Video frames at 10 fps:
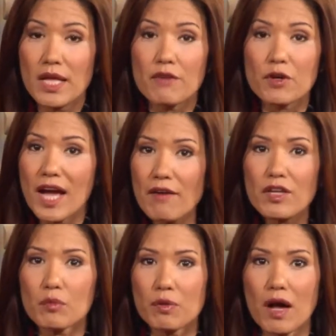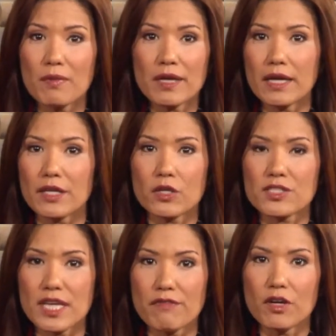If you're having a problem getting your
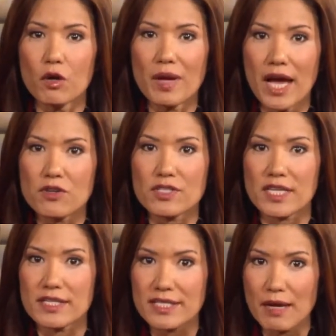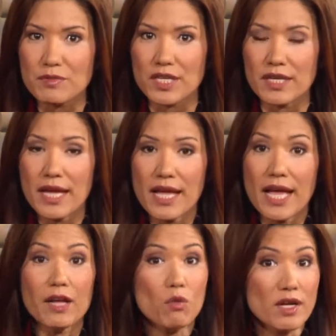Safe at Home address accepted
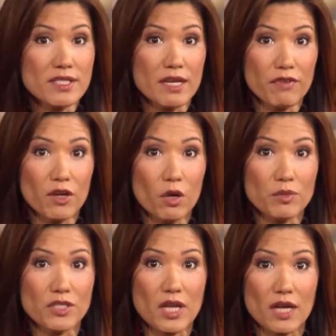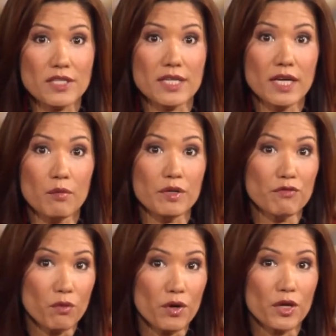and want Safe at Home to talk to the company
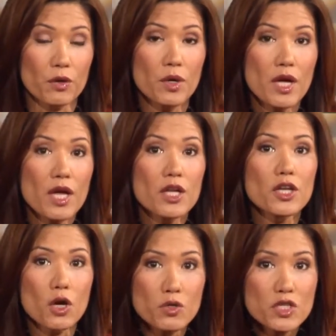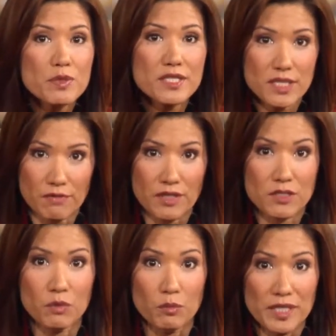for you, no
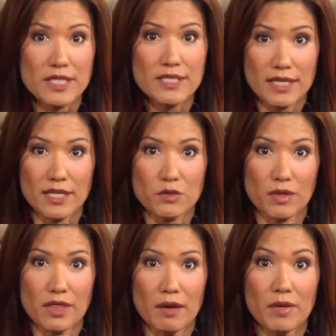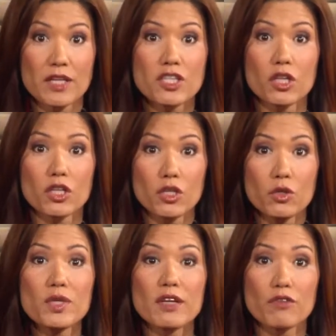specifics will be discussed with them until
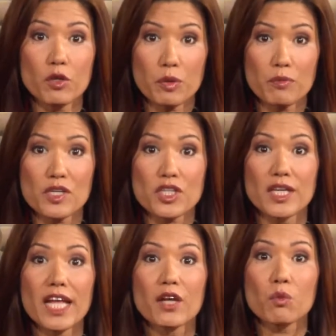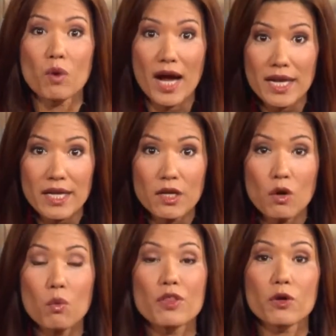you give your permission in writing
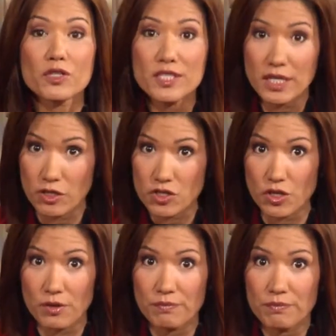with your signature.